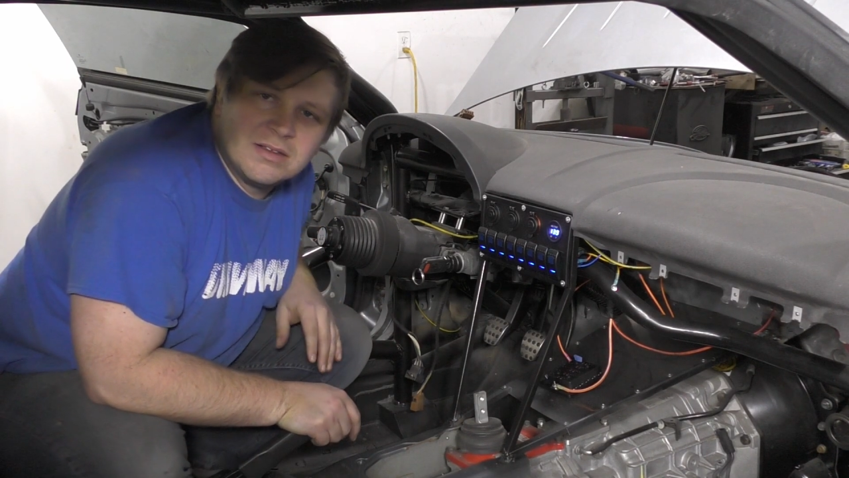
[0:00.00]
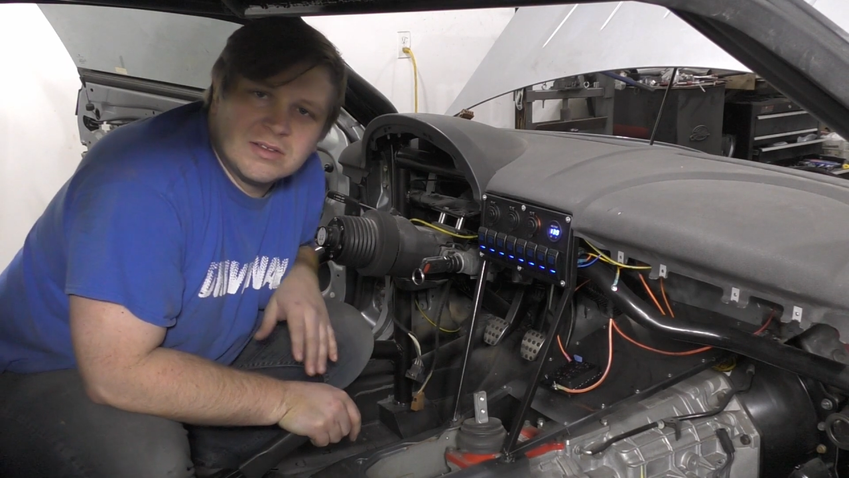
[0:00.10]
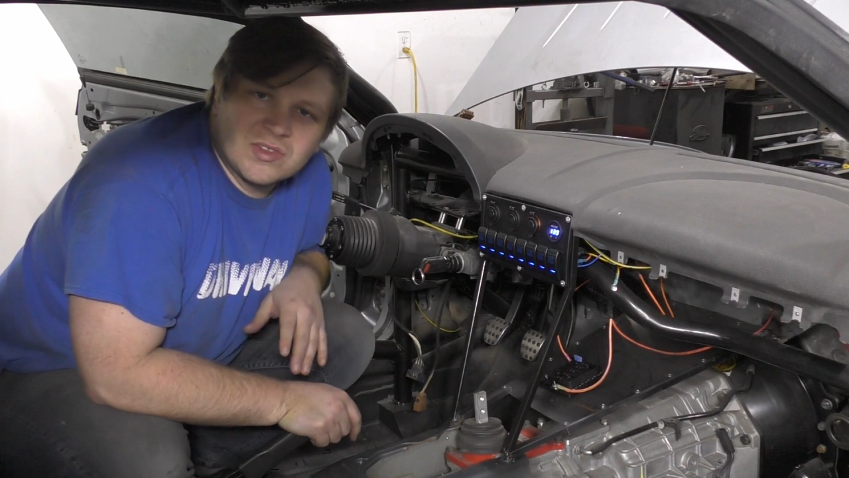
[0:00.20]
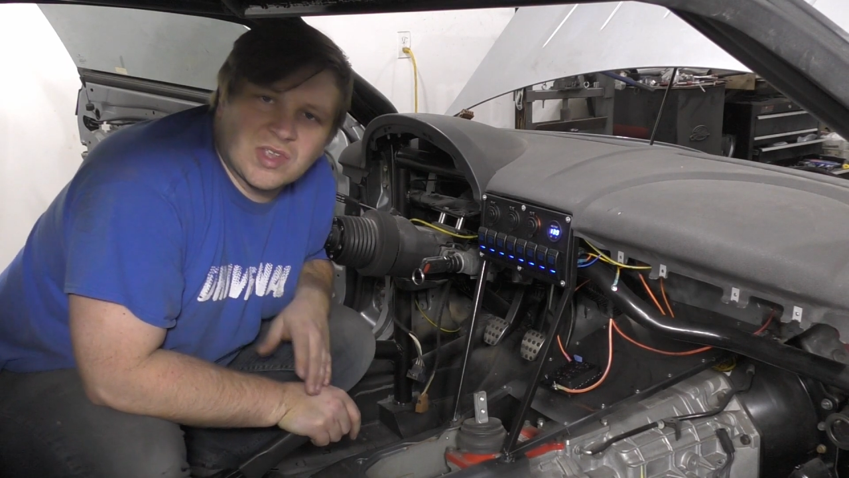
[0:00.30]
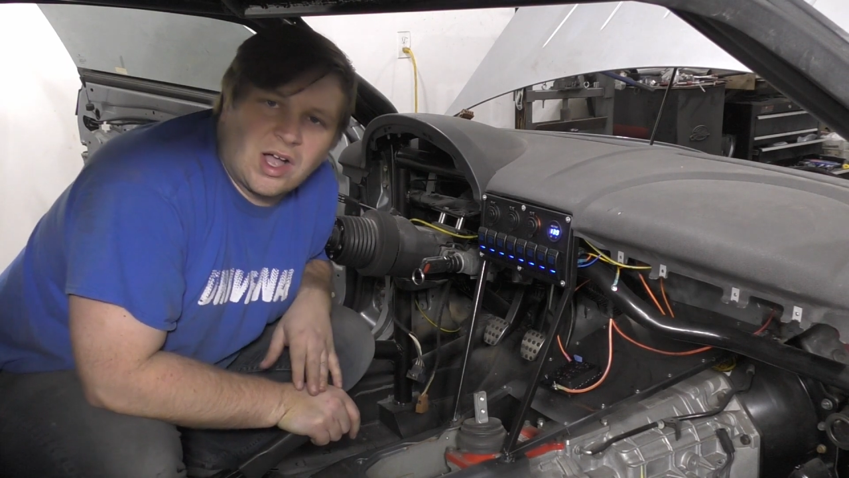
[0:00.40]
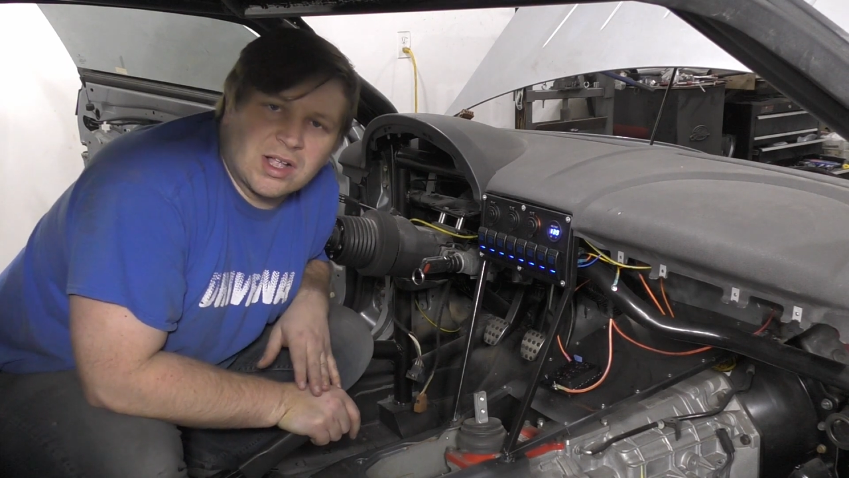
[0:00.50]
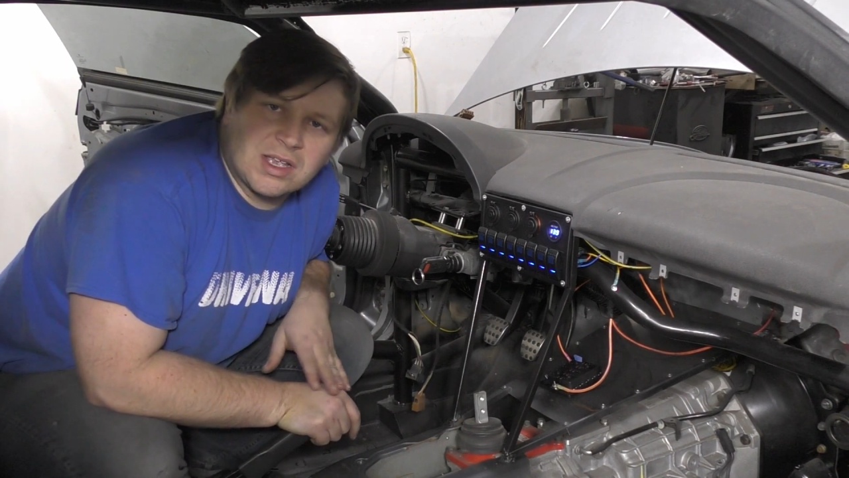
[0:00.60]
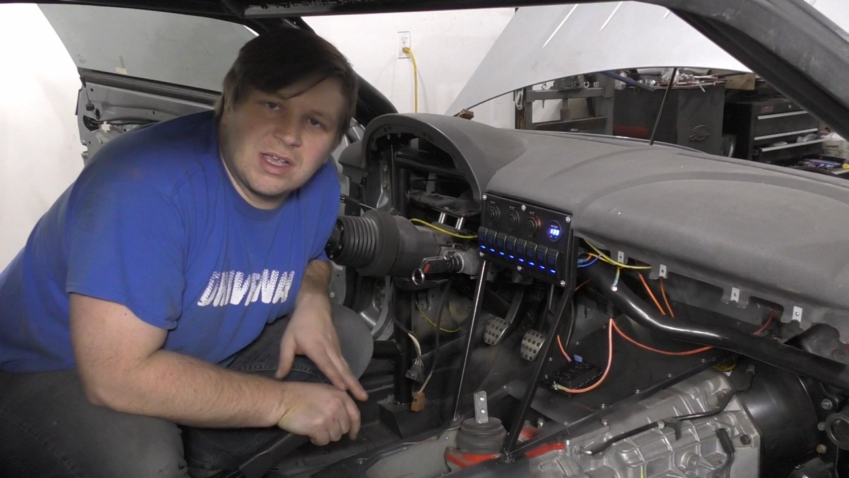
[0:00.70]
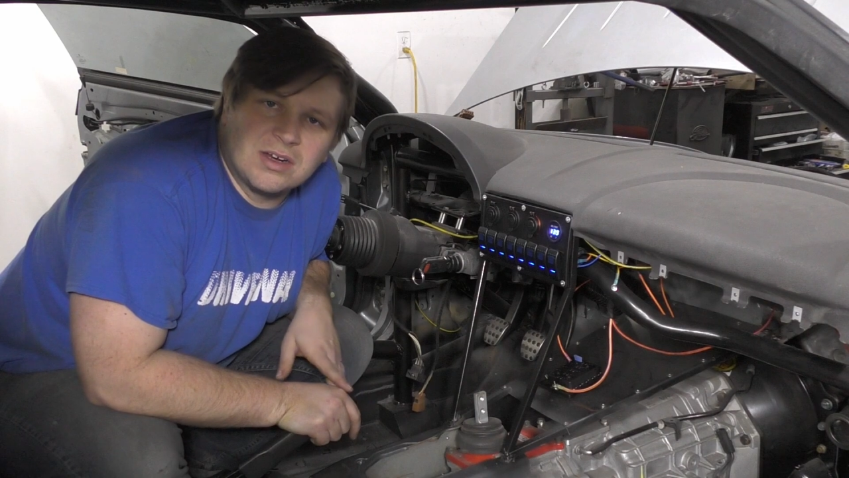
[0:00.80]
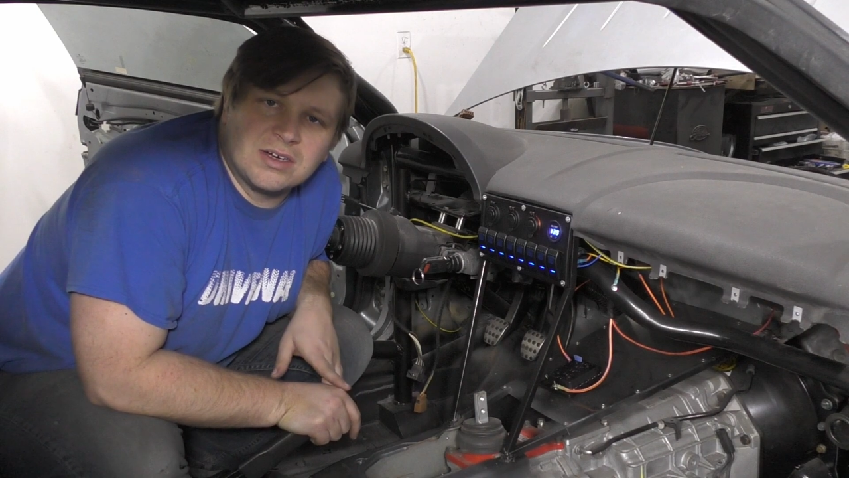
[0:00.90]
stock
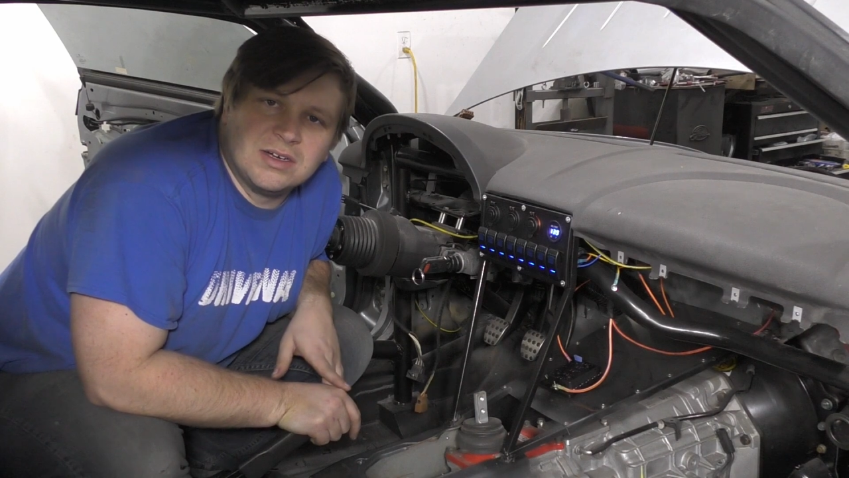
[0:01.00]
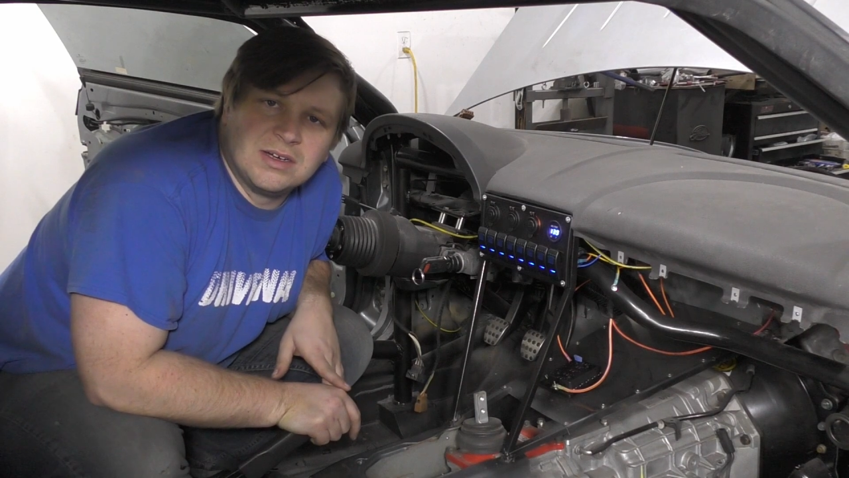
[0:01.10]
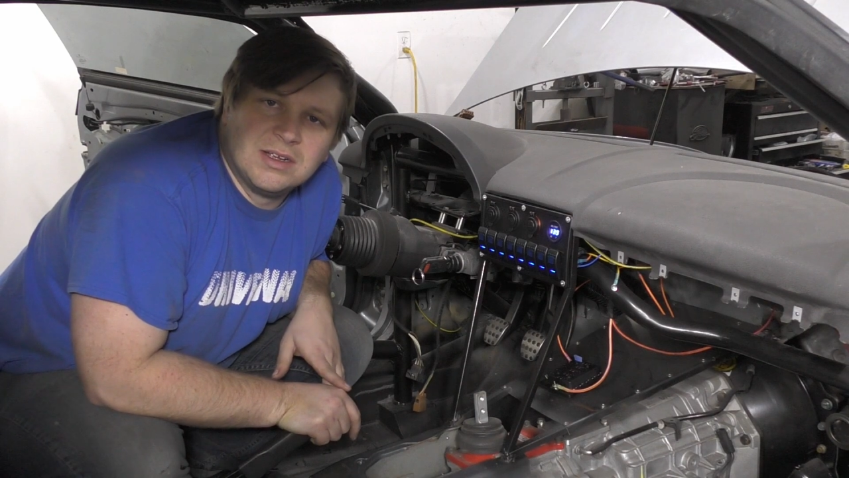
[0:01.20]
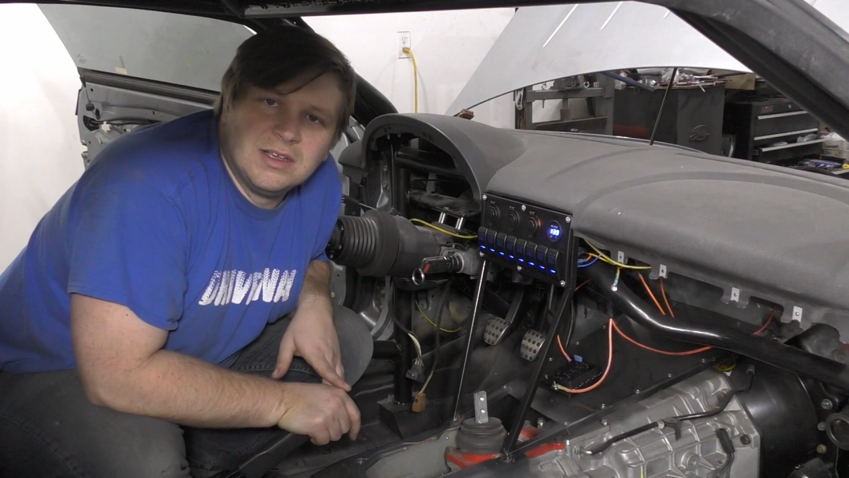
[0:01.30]
here,